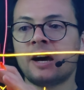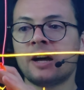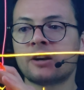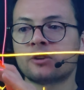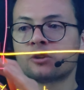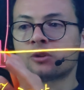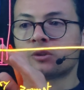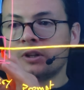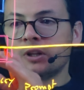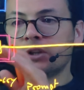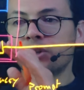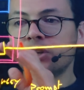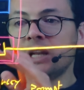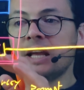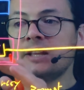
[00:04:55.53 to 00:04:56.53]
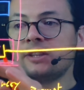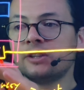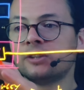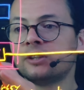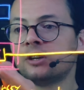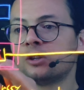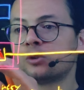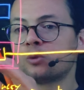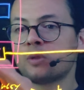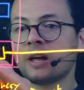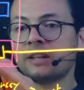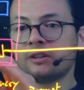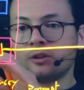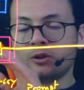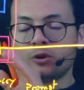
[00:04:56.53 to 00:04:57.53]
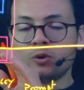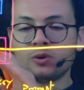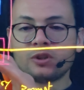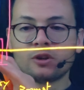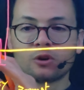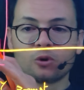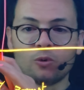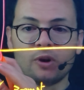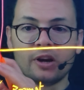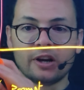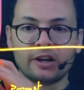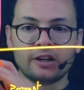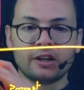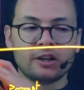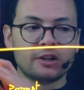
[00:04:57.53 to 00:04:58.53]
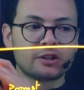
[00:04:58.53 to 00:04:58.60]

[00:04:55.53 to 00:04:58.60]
are related to that user query.